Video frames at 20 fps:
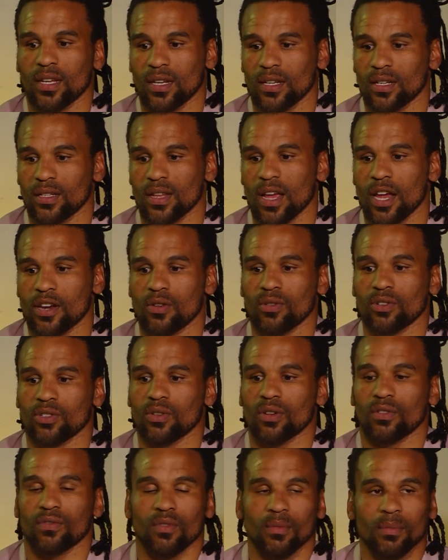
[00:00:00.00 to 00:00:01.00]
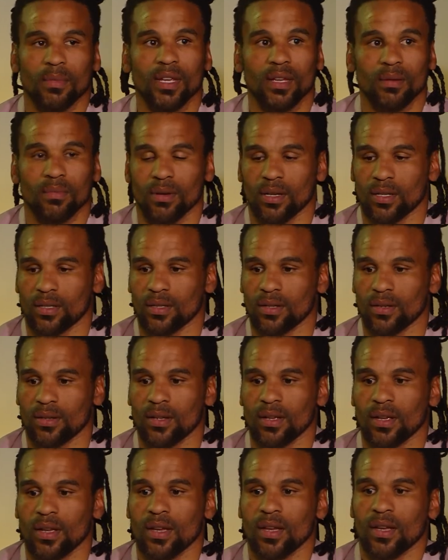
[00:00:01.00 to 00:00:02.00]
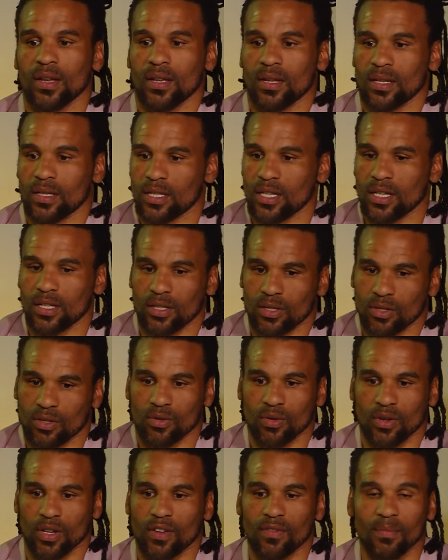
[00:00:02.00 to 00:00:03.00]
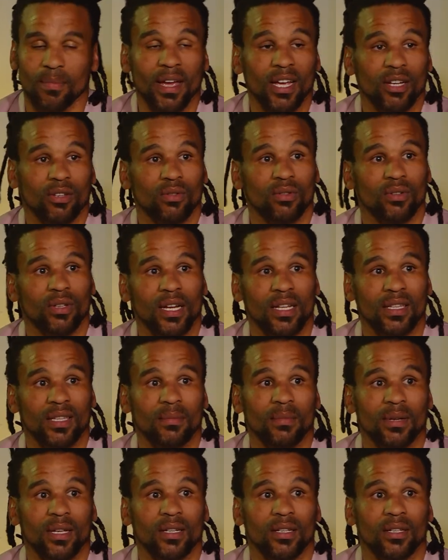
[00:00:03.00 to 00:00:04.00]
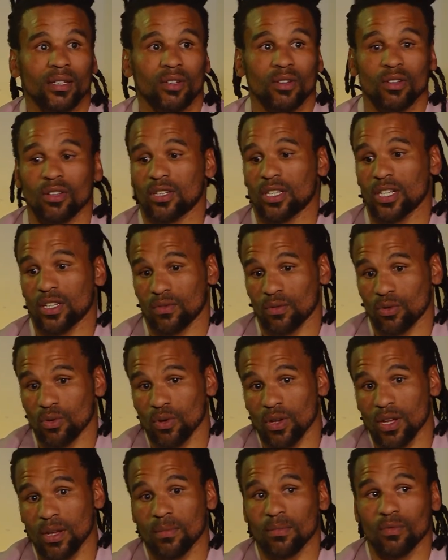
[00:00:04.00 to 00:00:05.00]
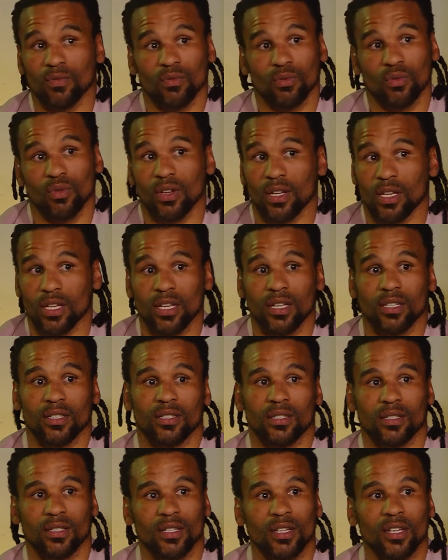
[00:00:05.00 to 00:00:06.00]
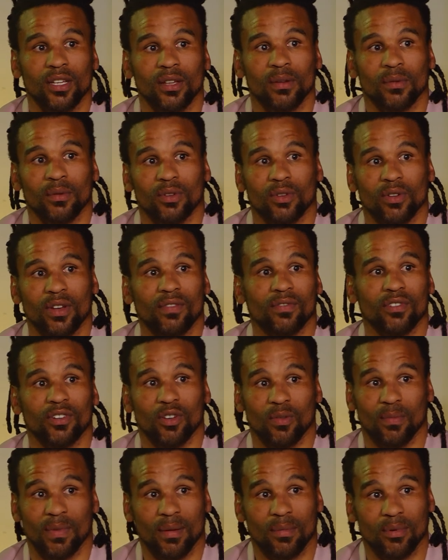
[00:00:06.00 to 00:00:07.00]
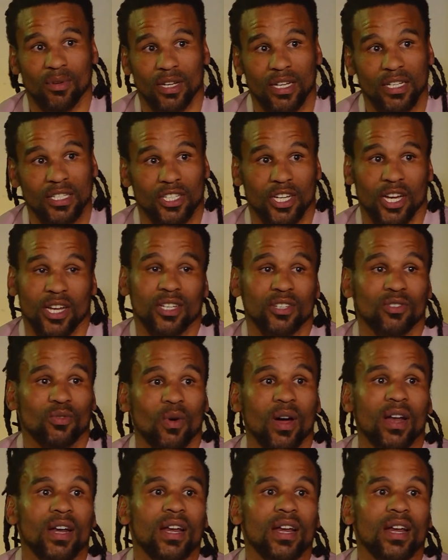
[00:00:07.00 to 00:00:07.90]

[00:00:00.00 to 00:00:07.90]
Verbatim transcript: And it, I know it's not for me, but just to give back to Grantham and not just to him, to the kids. You never know, maybe you can change one